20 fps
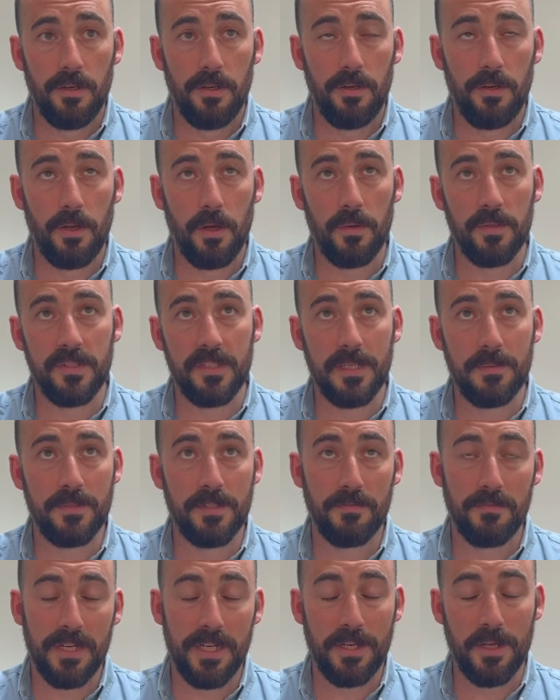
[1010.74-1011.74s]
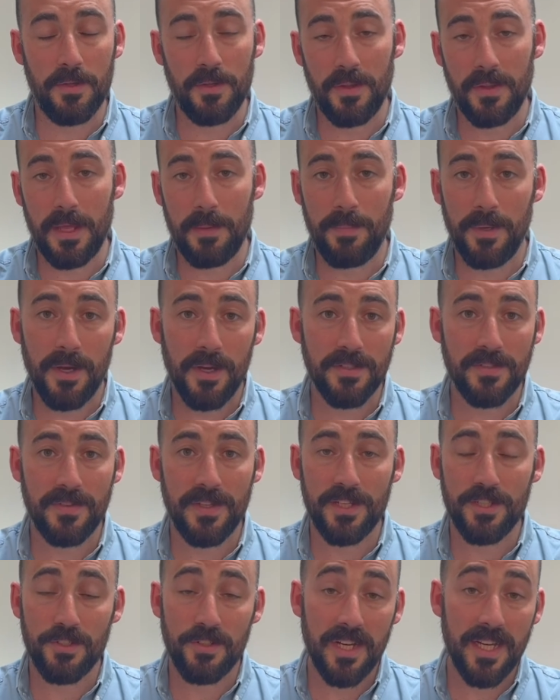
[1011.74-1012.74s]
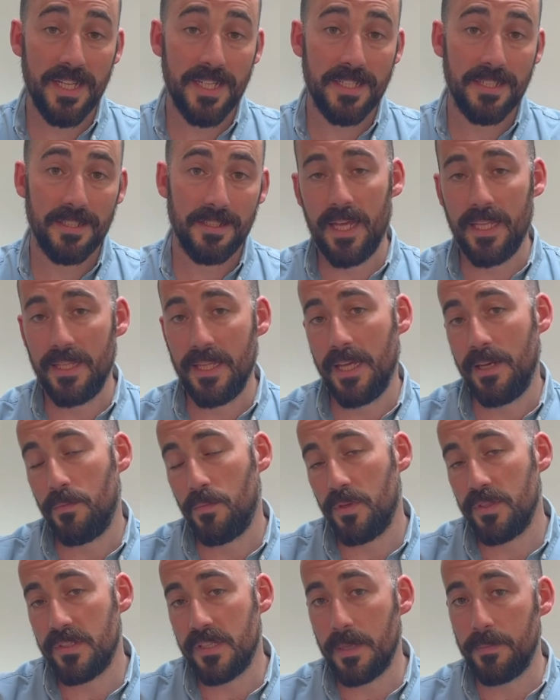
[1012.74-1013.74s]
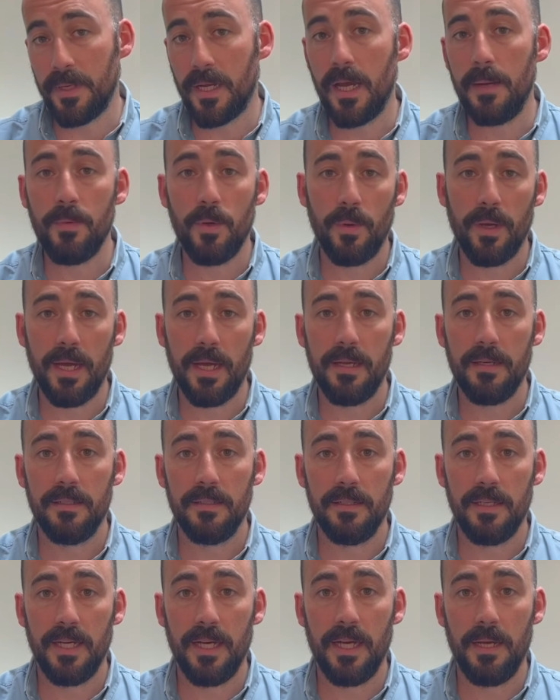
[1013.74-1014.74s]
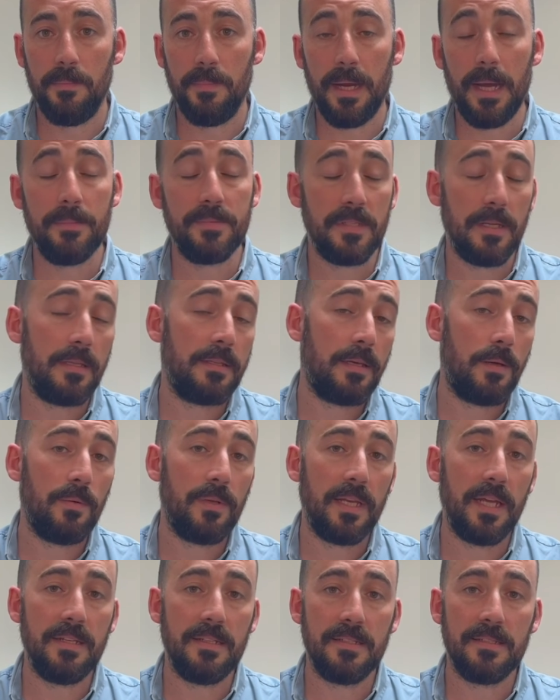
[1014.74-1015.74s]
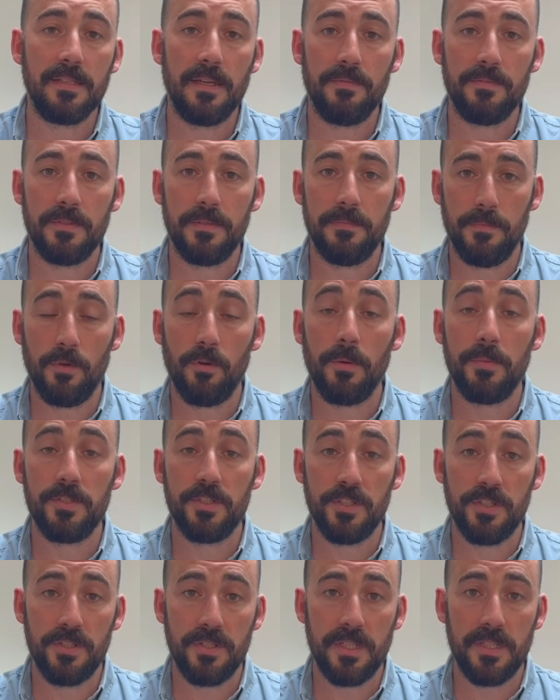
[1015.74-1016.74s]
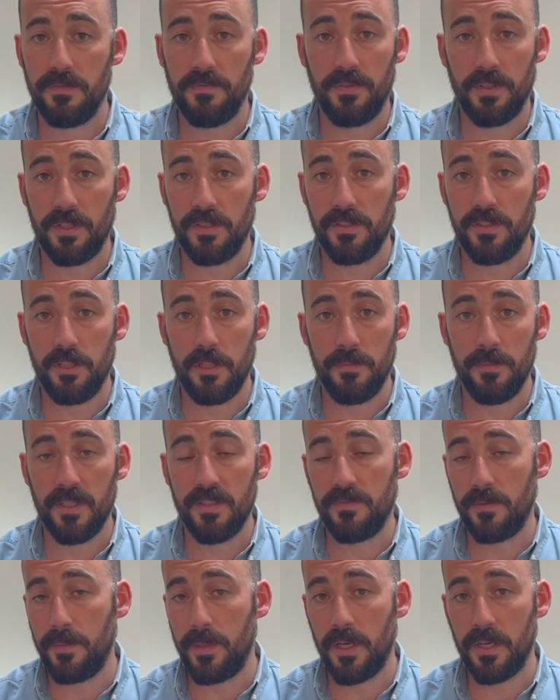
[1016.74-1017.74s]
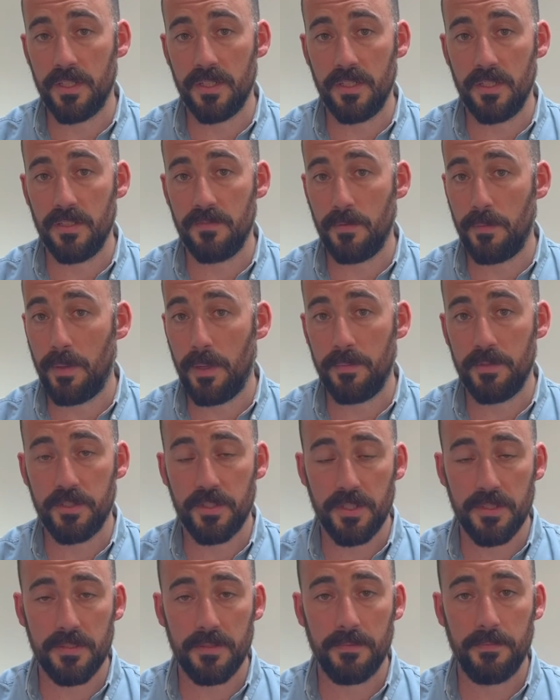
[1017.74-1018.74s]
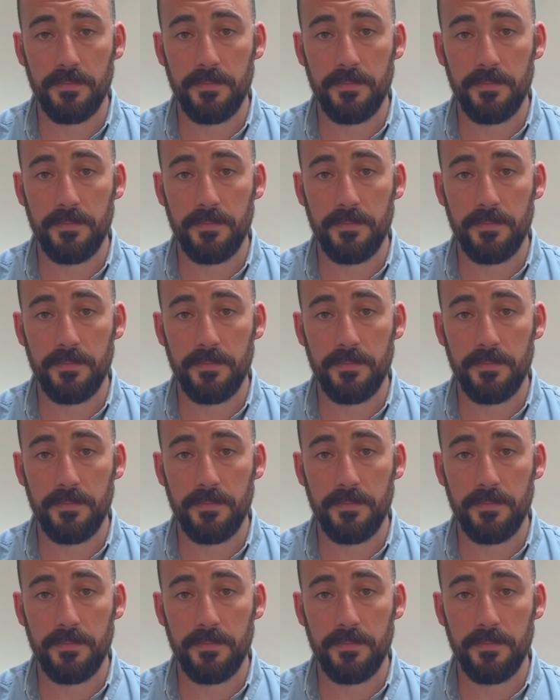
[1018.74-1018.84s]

no one seems to really know that they're part of that trade. And then once they become aware, perhaps that will lend itself to more opportunities for consumers, for marketers, for publishers.